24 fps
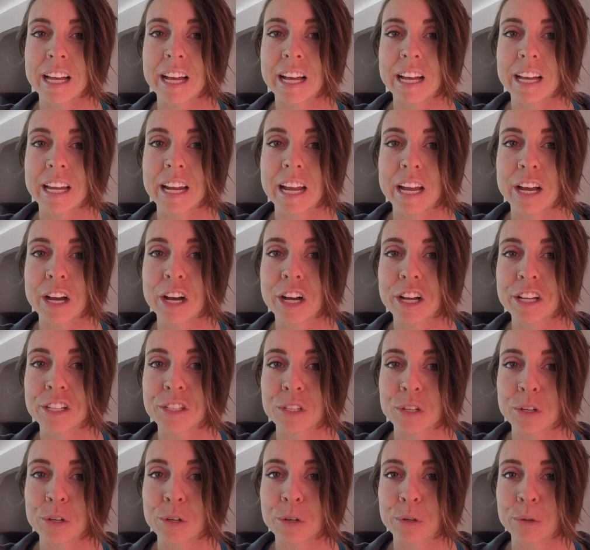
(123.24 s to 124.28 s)
that I
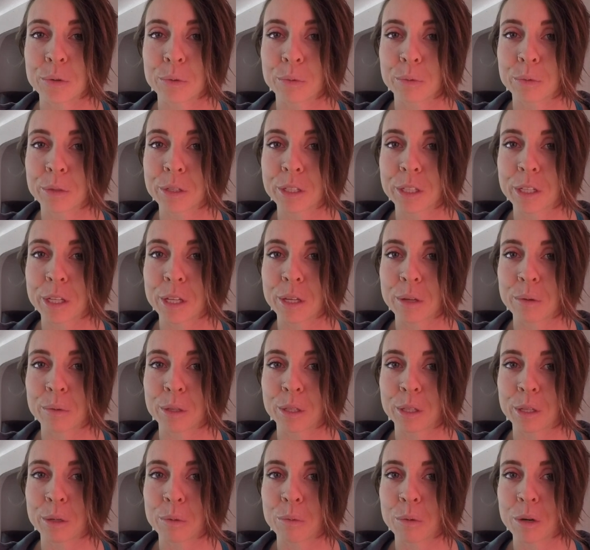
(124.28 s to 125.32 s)
also really,
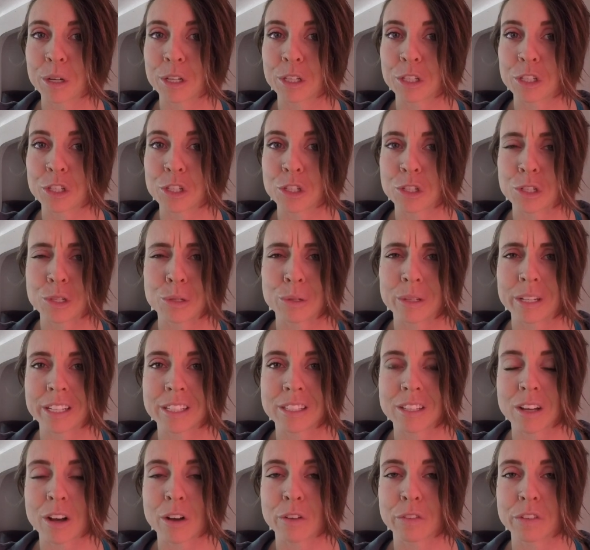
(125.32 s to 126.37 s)
really wanted to do
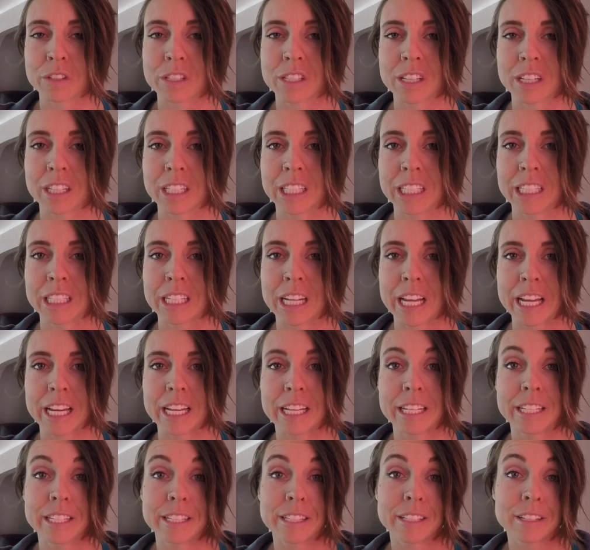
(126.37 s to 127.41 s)
this all of a sudden.
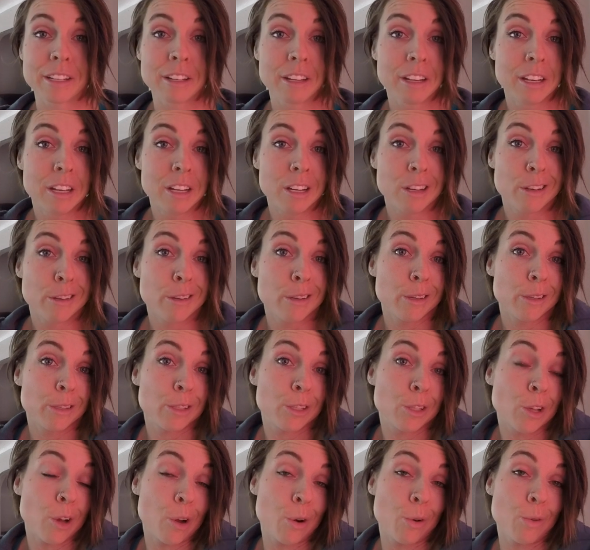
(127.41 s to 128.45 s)
And
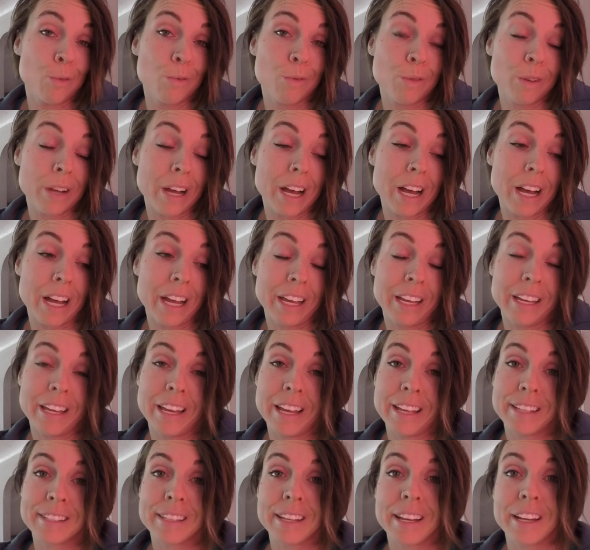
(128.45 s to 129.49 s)
so I
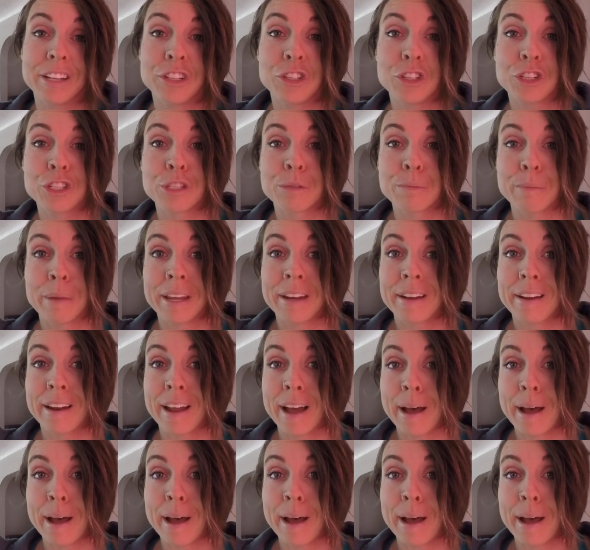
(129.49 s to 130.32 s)
guess I just made it